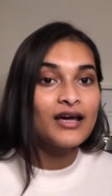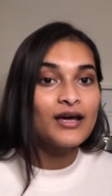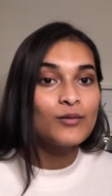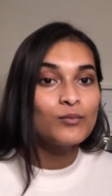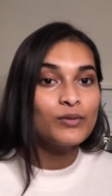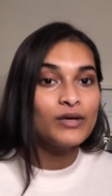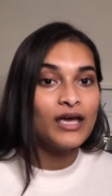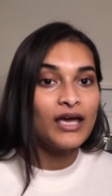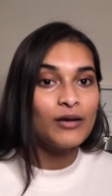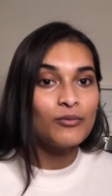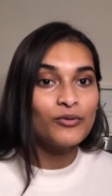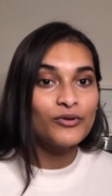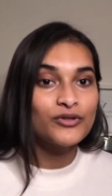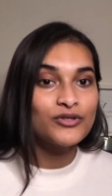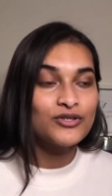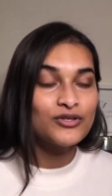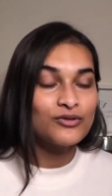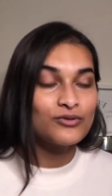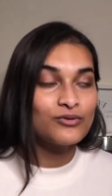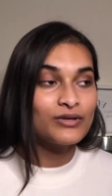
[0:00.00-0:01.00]
be able
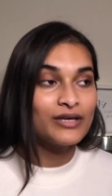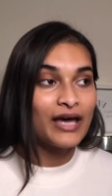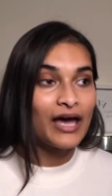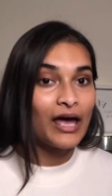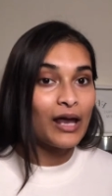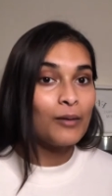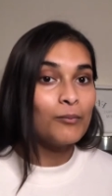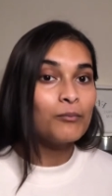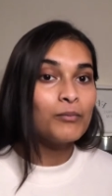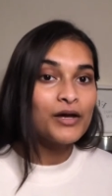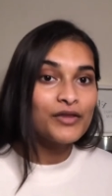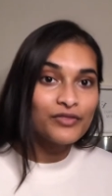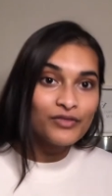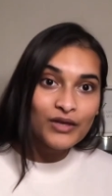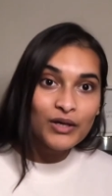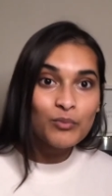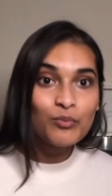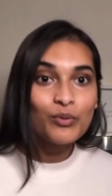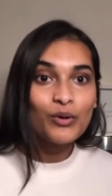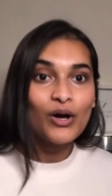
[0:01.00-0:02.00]
to get monthly
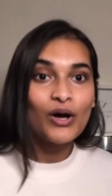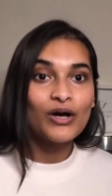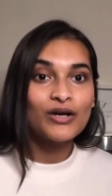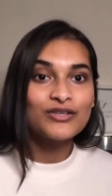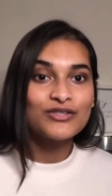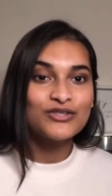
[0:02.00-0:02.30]
books.